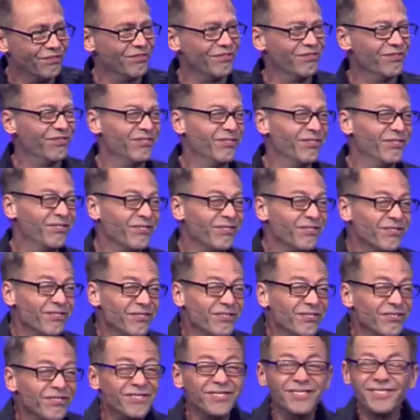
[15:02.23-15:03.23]

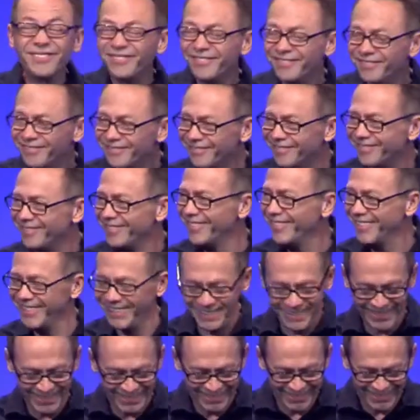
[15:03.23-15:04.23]

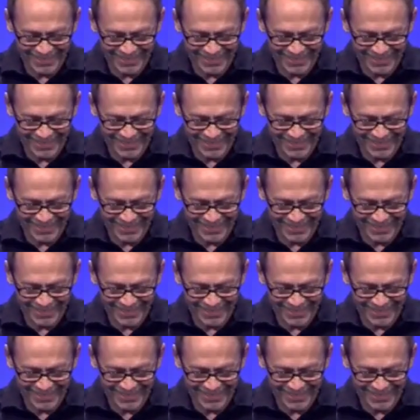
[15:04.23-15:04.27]
Nothing is said.